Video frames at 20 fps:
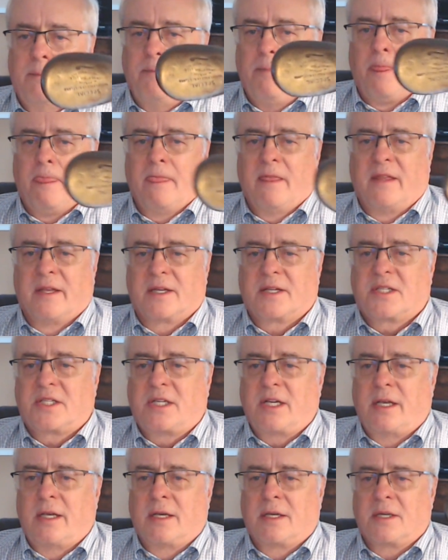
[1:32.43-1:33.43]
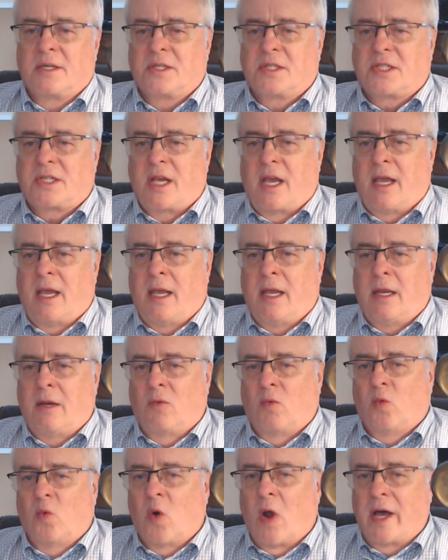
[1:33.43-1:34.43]
This is a
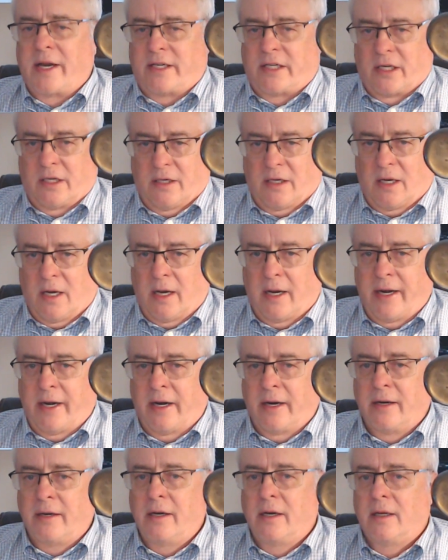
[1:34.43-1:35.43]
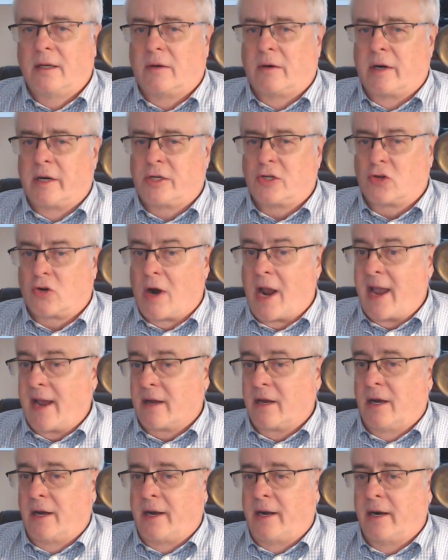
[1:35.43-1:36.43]
rut iron or a
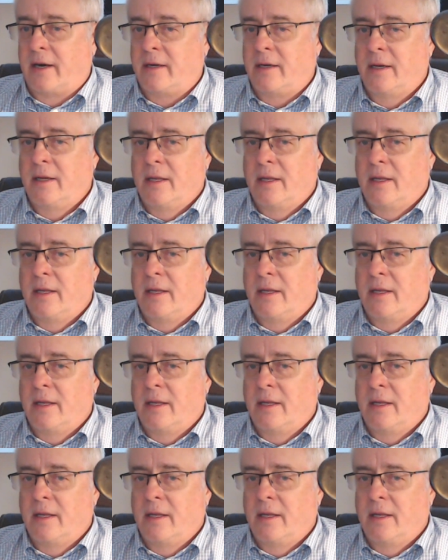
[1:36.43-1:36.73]
track iron,